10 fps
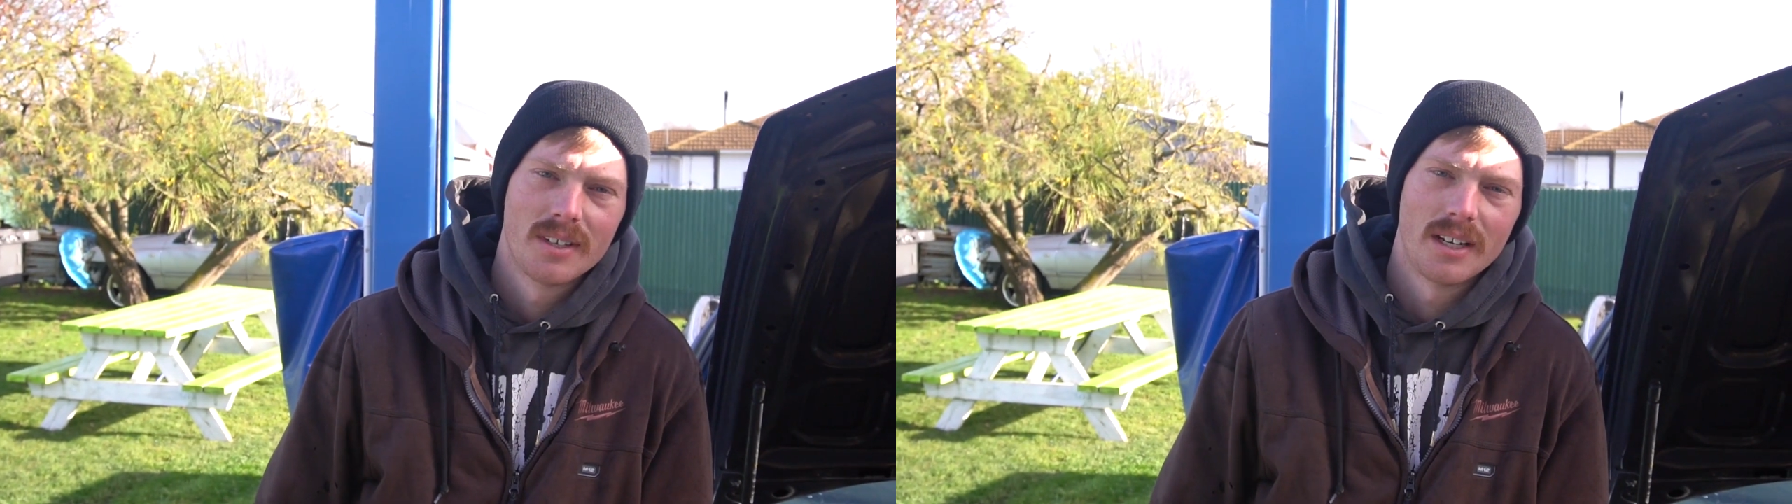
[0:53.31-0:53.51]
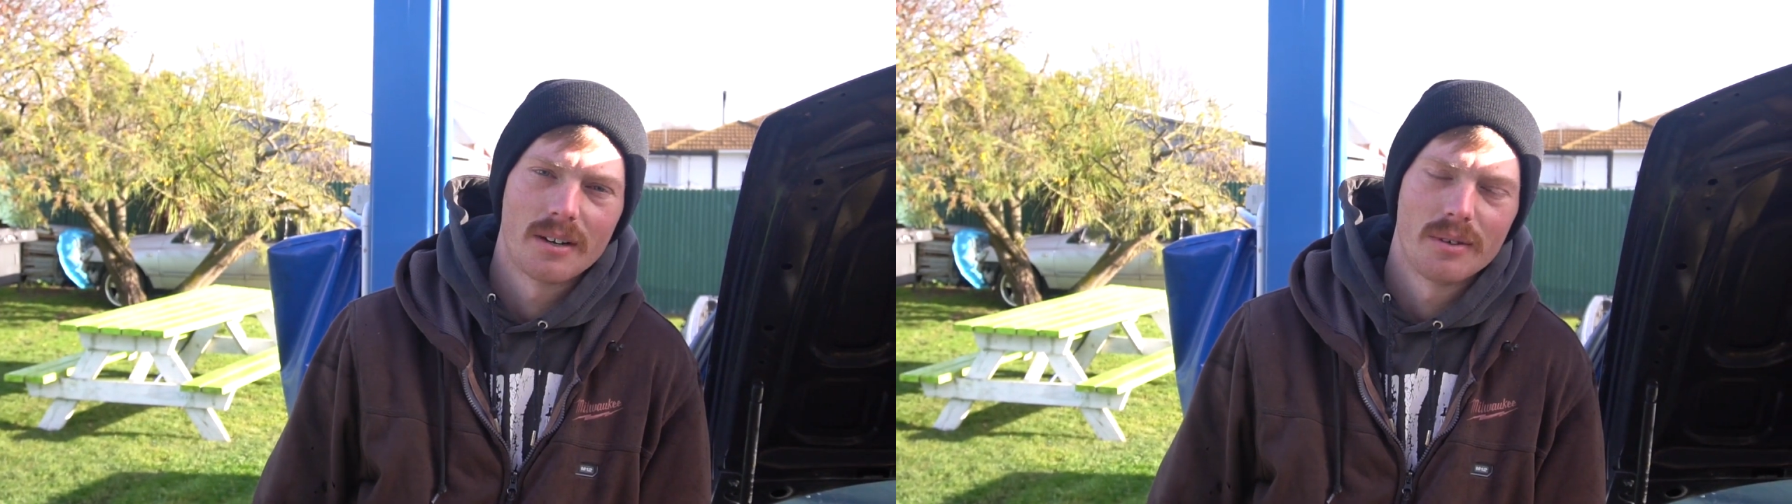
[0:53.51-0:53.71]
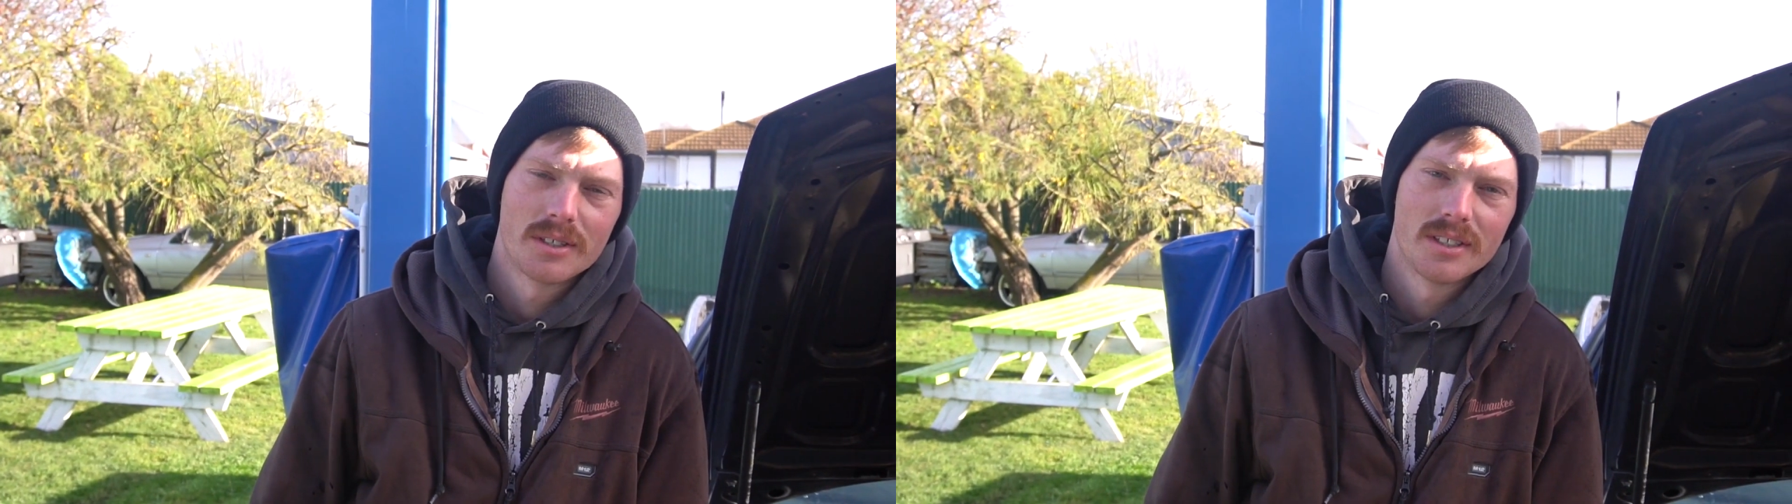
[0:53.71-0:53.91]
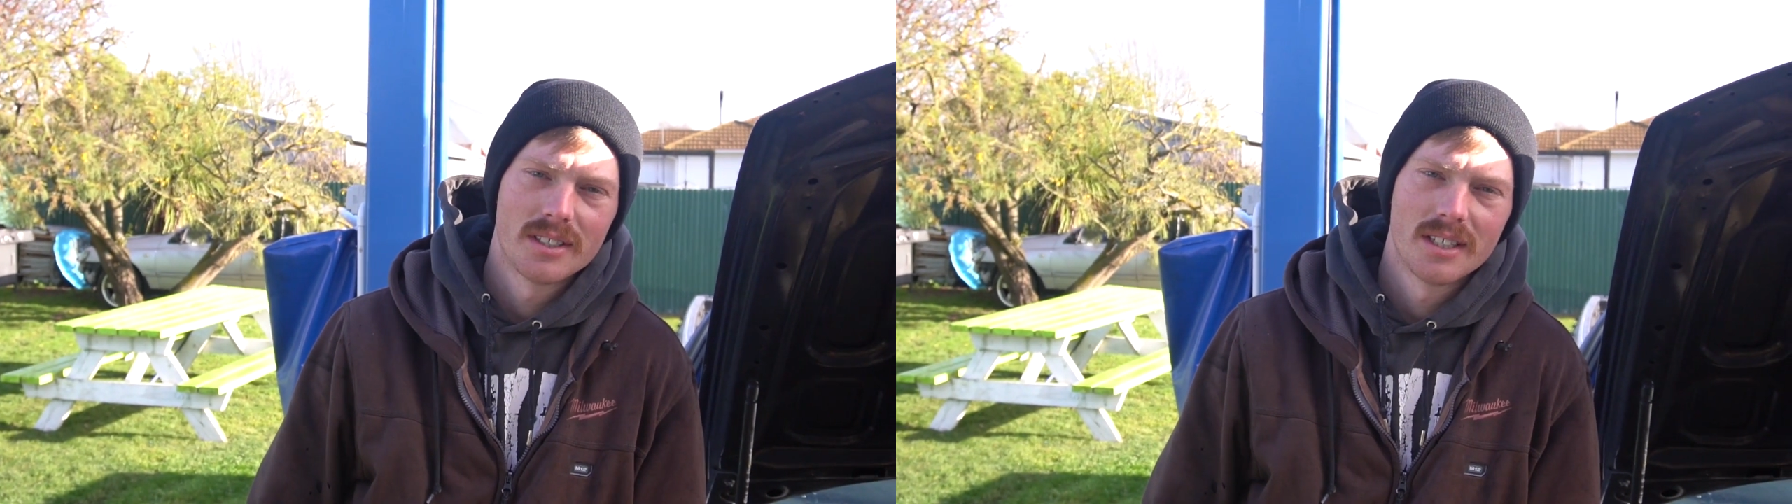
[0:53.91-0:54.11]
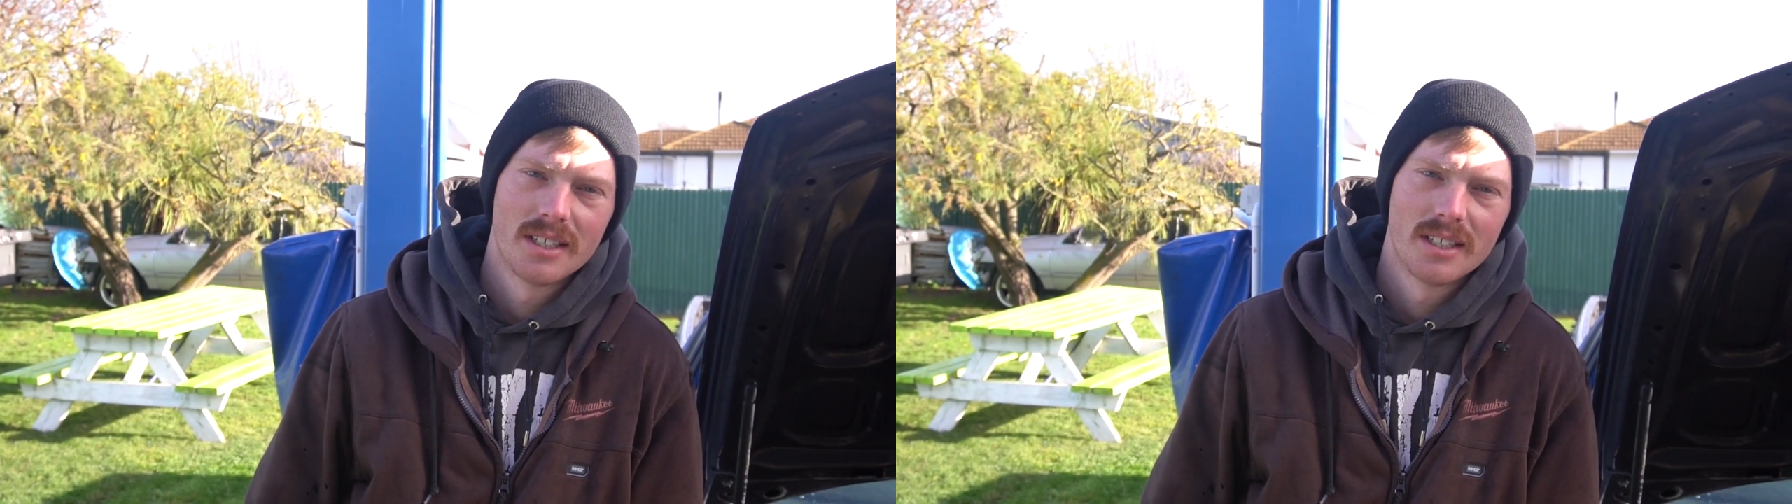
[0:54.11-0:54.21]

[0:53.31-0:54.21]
Any questions?